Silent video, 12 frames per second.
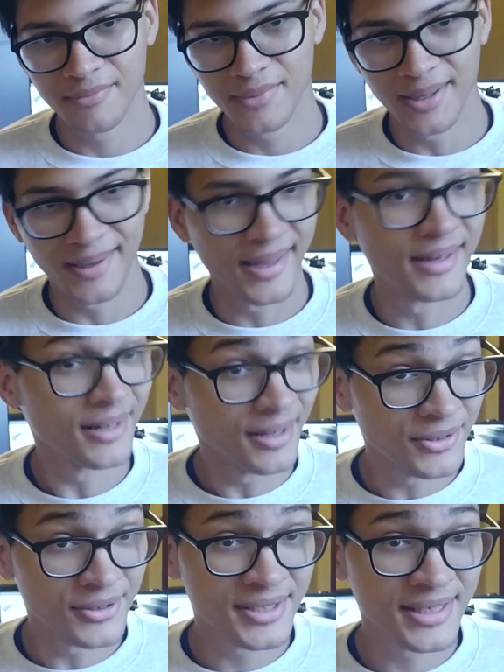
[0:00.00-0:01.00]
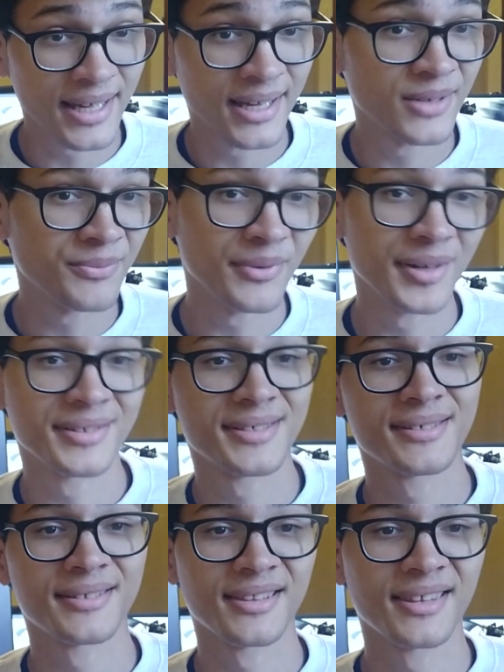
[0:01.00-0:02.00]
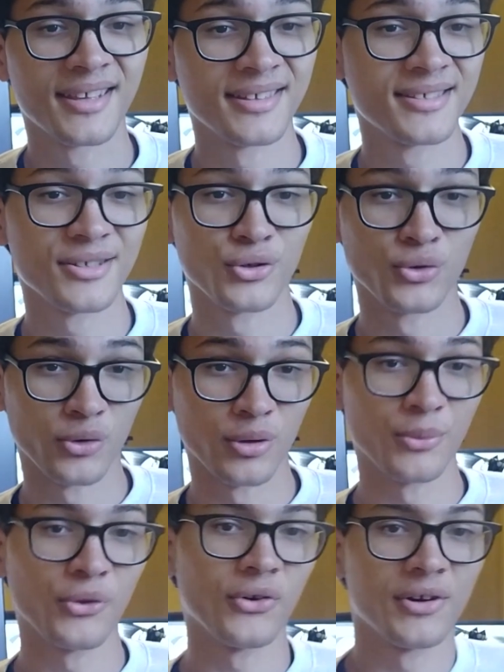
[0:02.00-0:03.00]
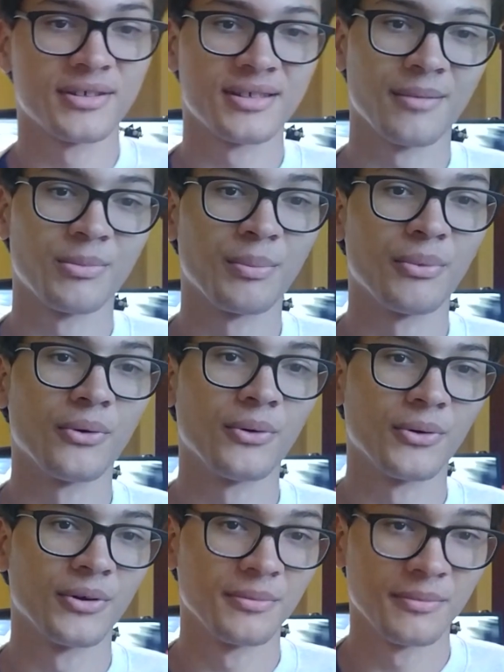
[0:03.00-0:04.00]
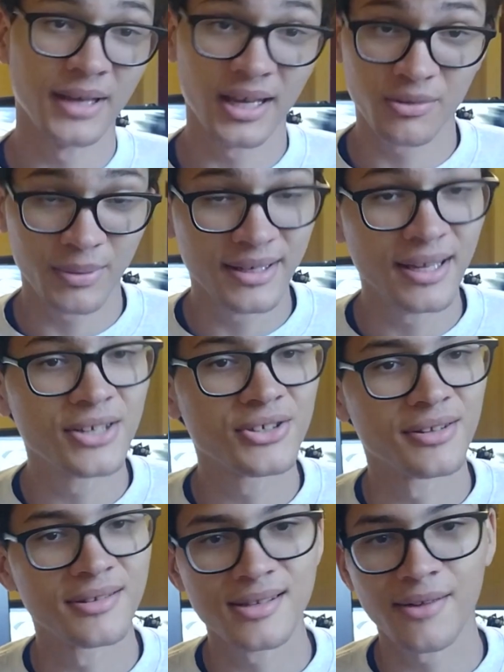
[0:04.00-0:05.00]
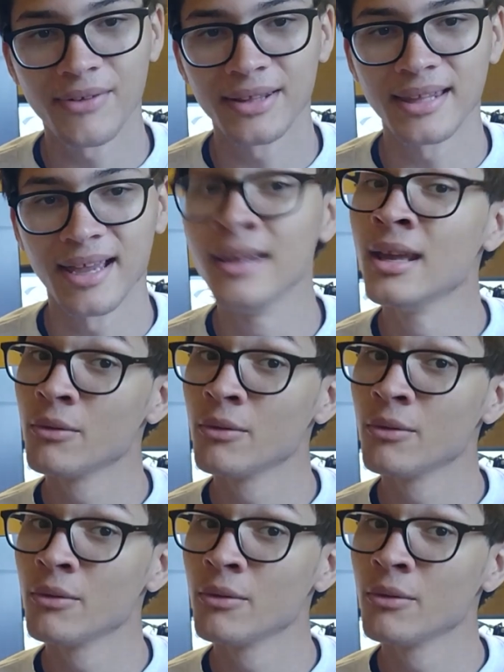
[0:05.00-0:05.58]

again, understand what's considered normal or acceptable or expectation, stuff like that,